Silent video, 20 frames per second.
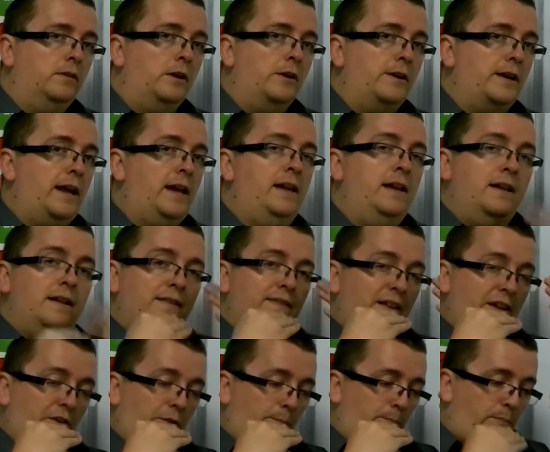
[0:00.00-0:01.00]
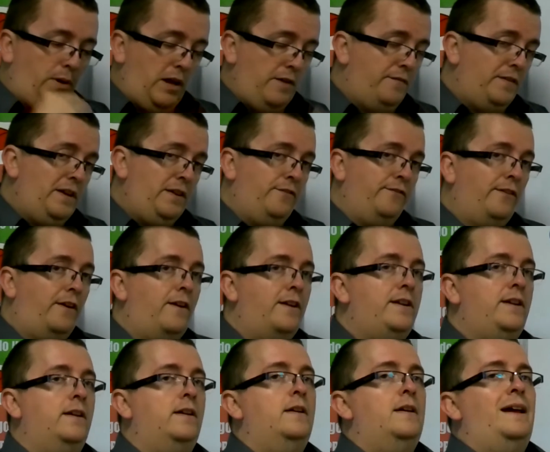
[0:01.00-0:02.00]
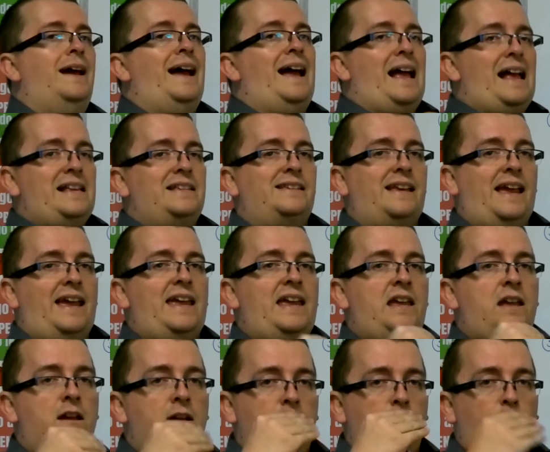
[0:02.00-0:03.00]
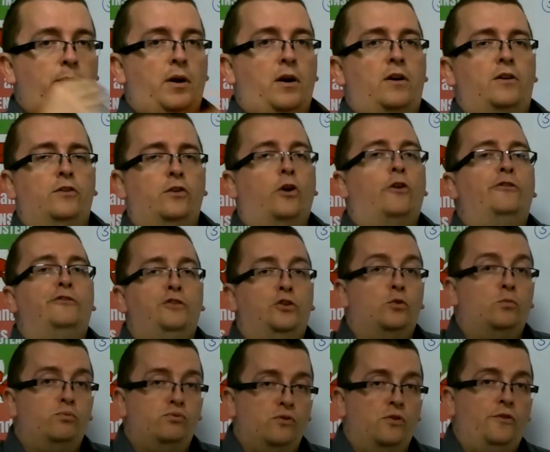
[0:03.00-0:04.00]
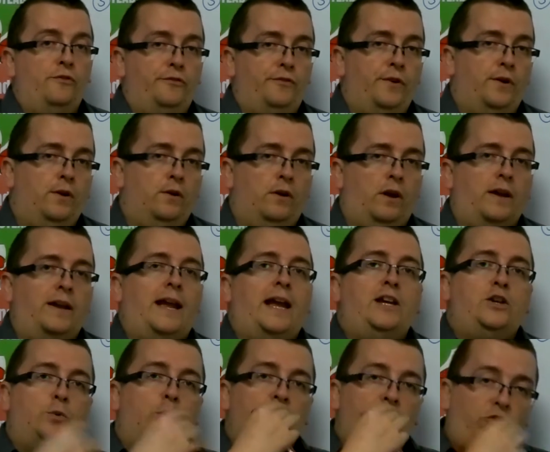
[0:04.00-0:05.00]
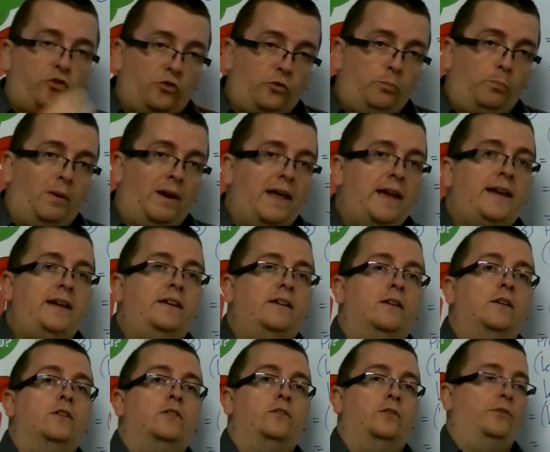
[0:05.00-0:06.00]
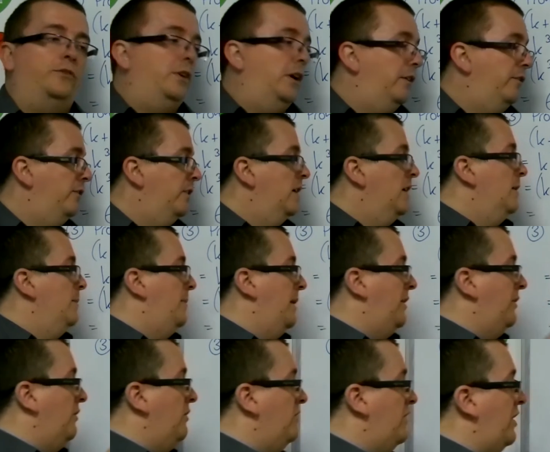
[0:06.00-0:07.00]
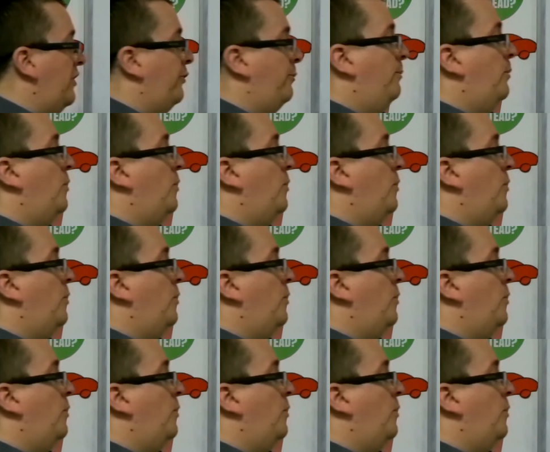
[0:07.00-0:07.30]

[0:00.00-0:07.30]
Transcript: Okay, that is perfectly fine as a part of your proof. Okay, to explain yourself. Because at this